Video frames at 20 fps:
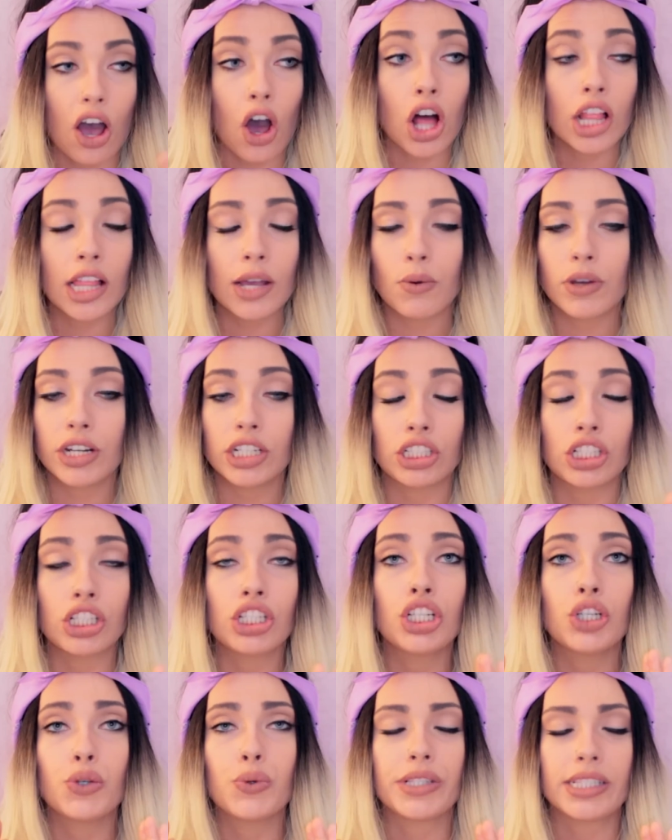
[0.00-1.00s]
All I wanted
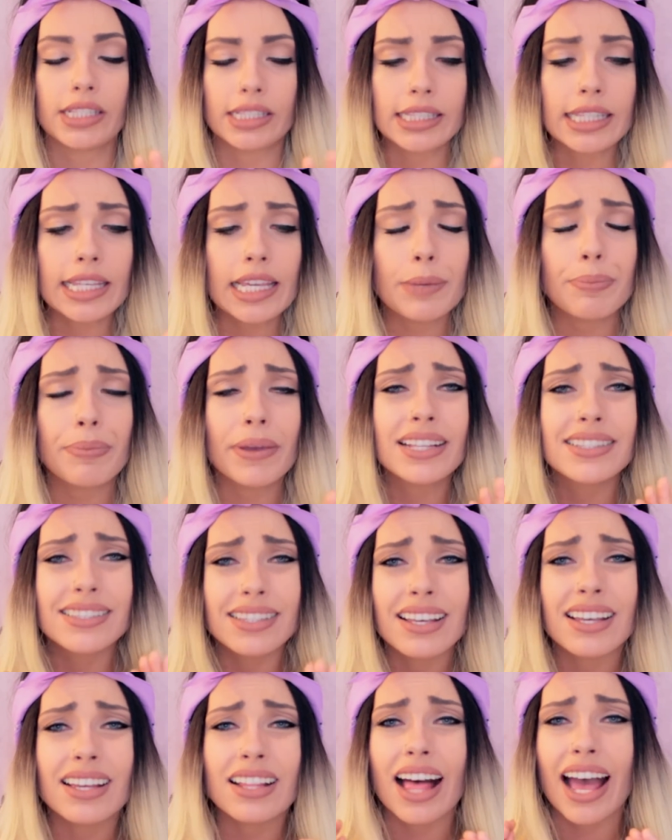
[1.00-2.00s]
to do was sleep
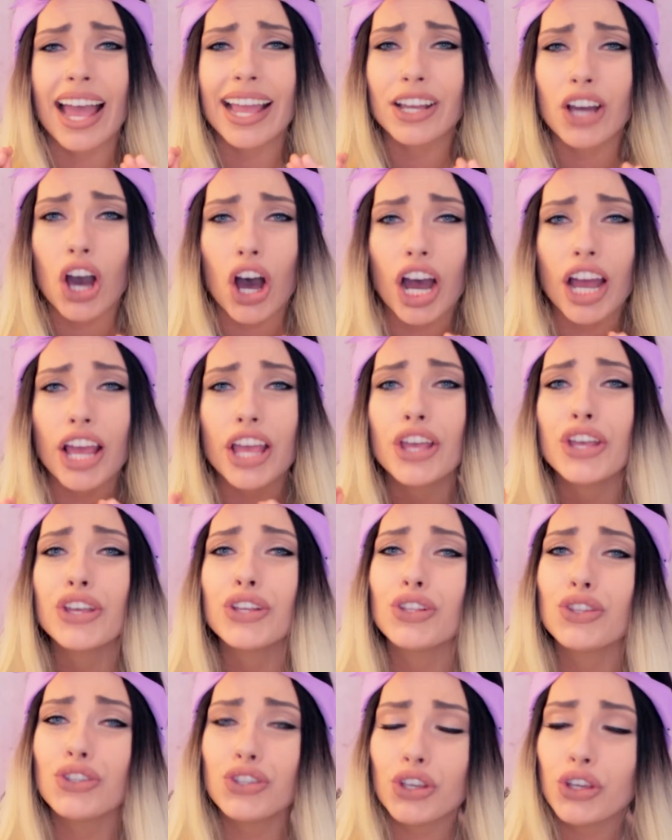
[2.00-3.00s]
until I got
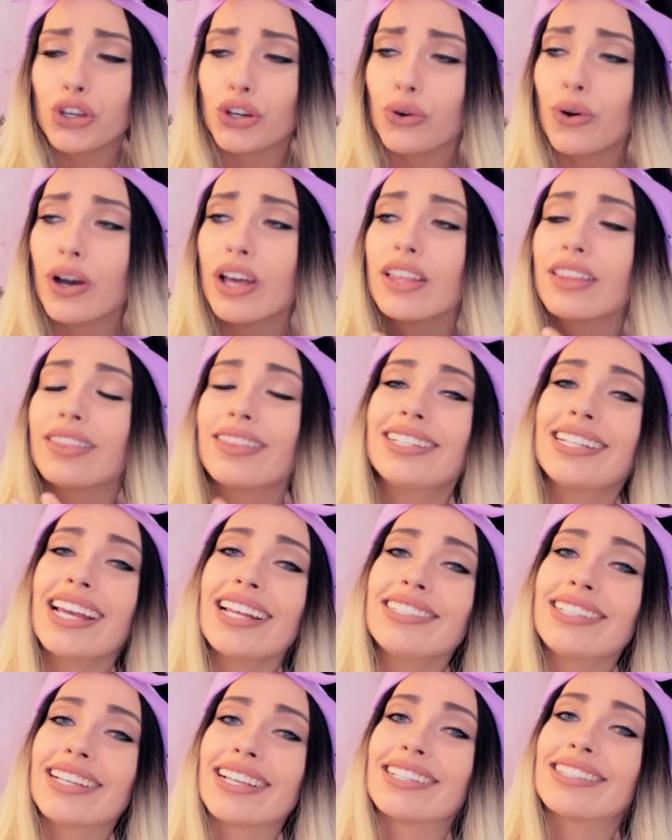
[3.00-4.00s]
to the
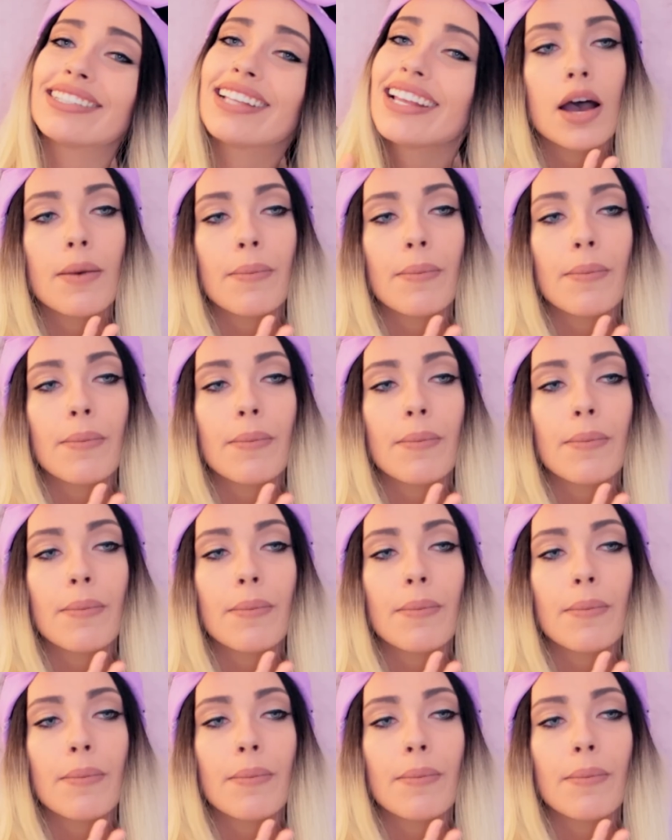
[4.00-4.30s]
dentist.